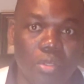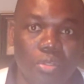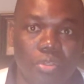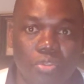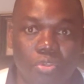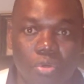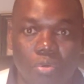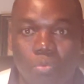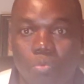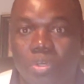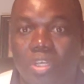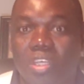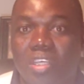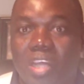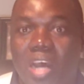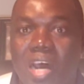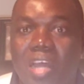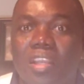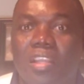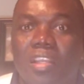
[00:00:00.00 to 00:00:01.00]
So, with
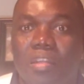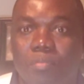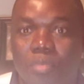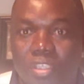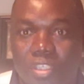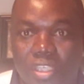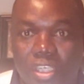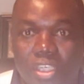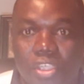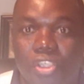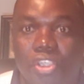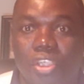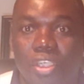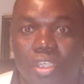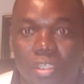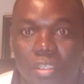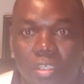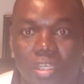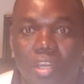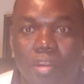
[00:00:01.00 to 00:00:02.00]
that
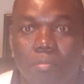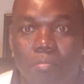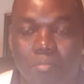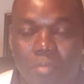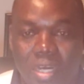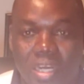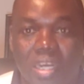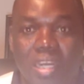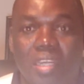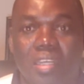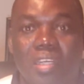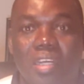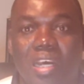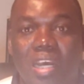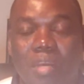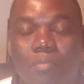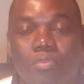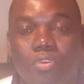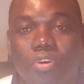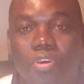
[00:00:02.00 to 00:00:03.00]
limitation in mind,
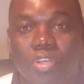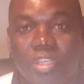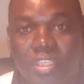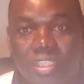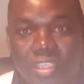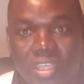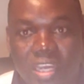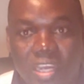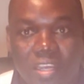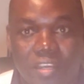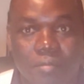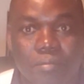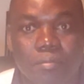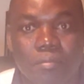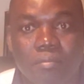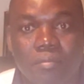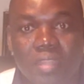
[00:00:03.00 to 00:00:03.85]
I'm going to say